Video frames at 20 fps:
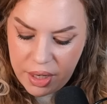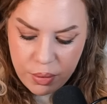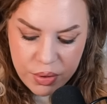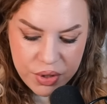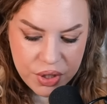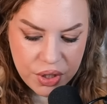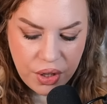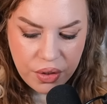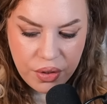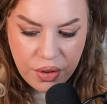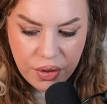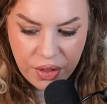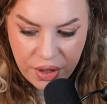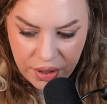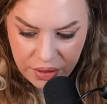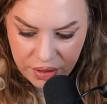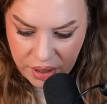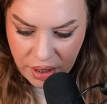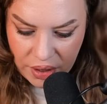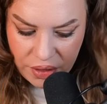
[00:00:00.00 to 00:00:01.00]
it was another
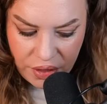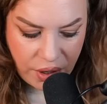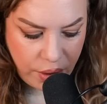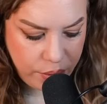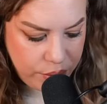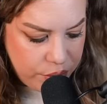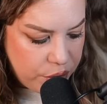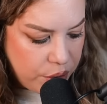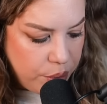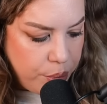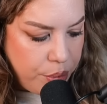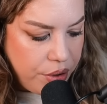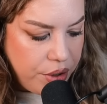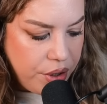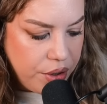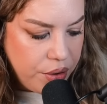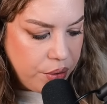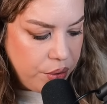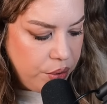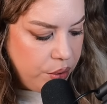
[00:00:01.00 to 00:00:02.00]
thing that I thought was a
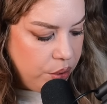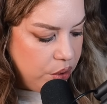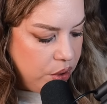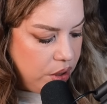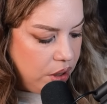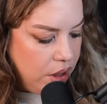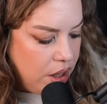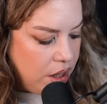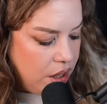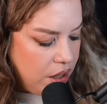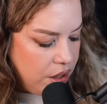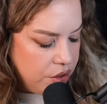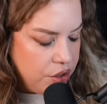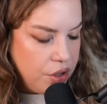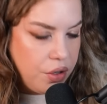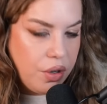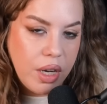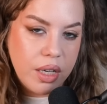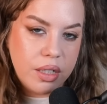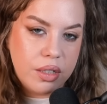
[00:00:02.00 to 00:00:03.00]
pretty cool uh,
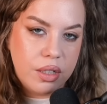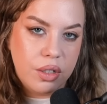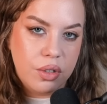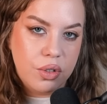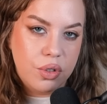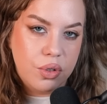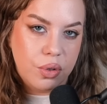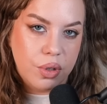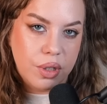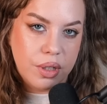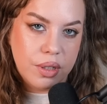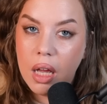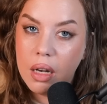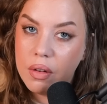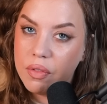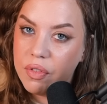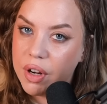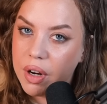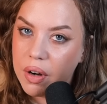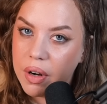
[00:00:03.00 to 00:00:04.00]
directing choice.
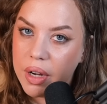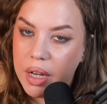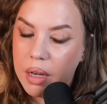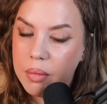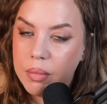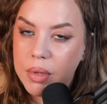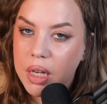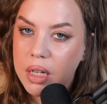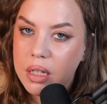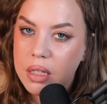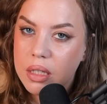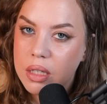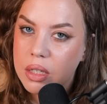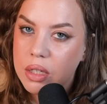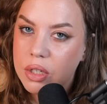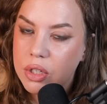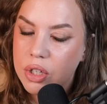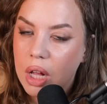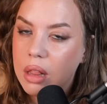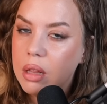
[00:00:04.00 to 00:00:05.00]
And very M. Night
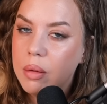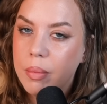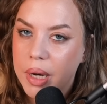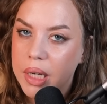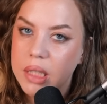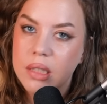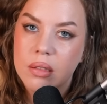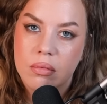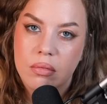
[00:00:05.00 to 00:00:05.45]
Shyamalan.